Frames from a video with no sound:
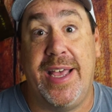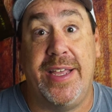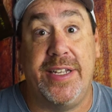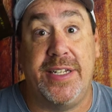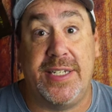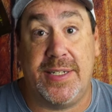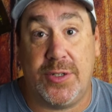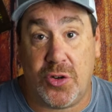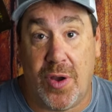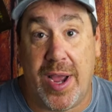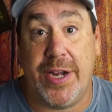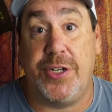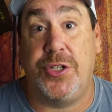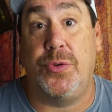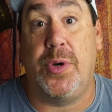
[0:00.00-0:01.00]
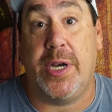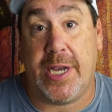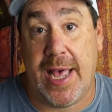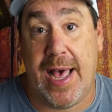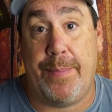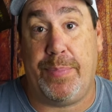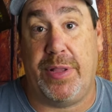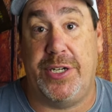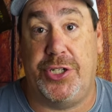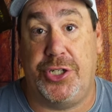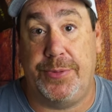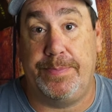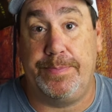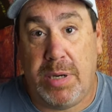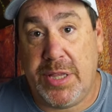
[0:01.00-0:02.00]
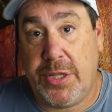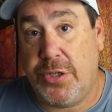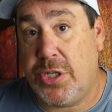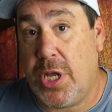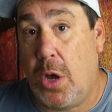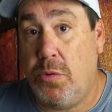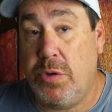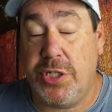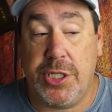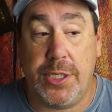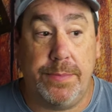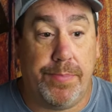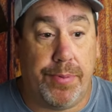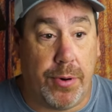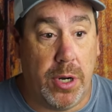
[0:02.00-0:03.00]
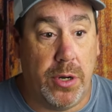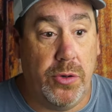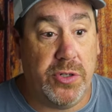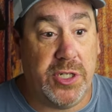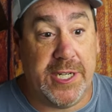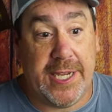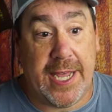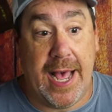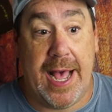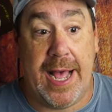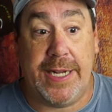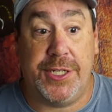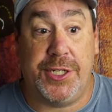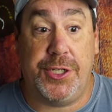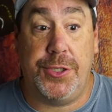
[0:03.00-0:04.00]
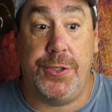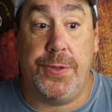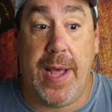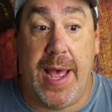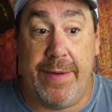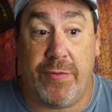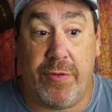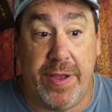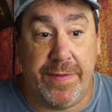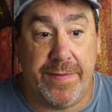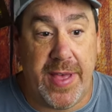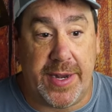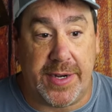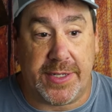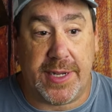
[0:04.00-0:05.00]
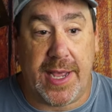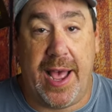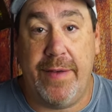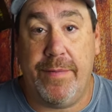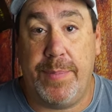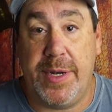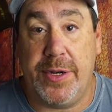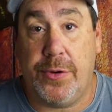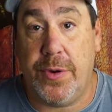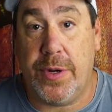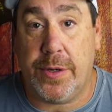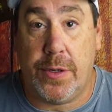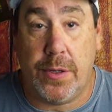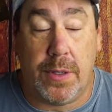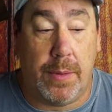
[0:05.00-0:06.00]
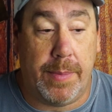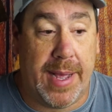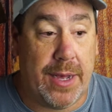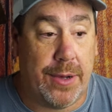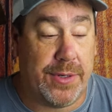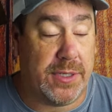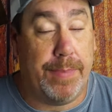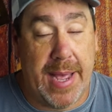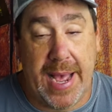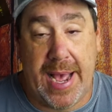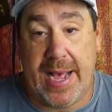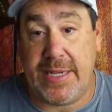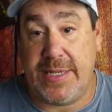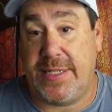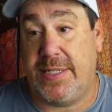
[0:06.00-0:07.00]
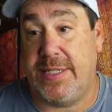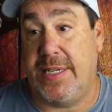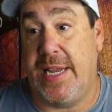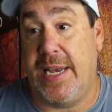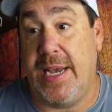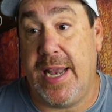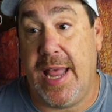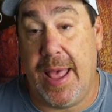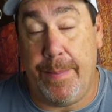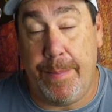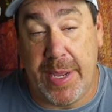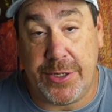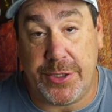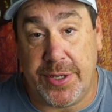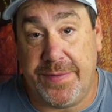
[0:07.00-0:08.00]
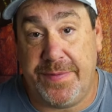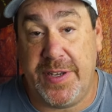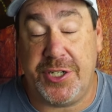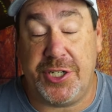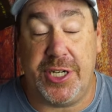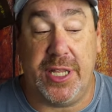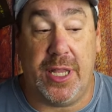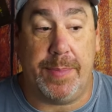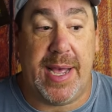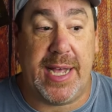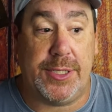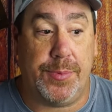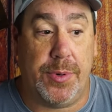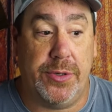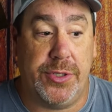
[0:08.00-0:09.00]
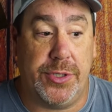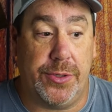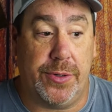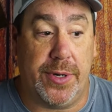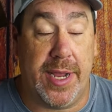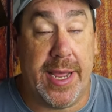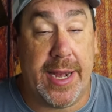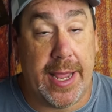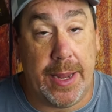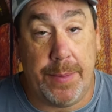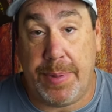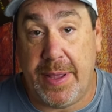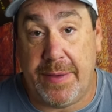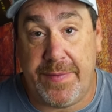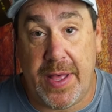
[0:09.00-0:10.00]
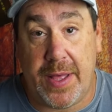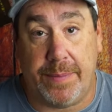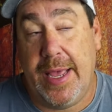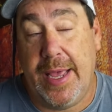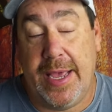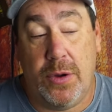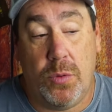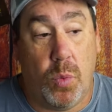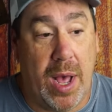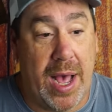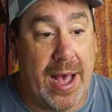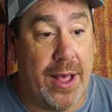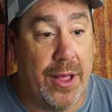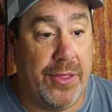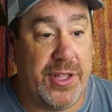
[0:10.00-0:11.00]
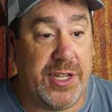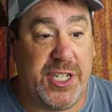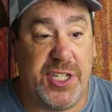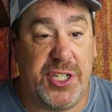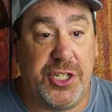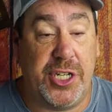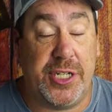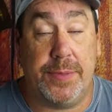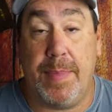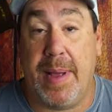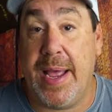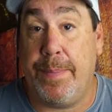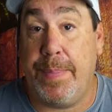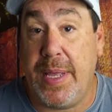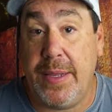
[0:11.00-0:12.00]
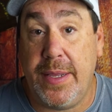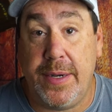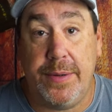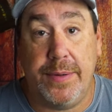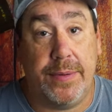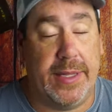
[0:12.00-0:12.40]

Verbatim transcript: A is trying to accomplish. But there's always some pros and cons to every event. I've been critical about Bass and Major League Fishing, the Bass Pro Tour, and N P F L. And while this is just my opinion,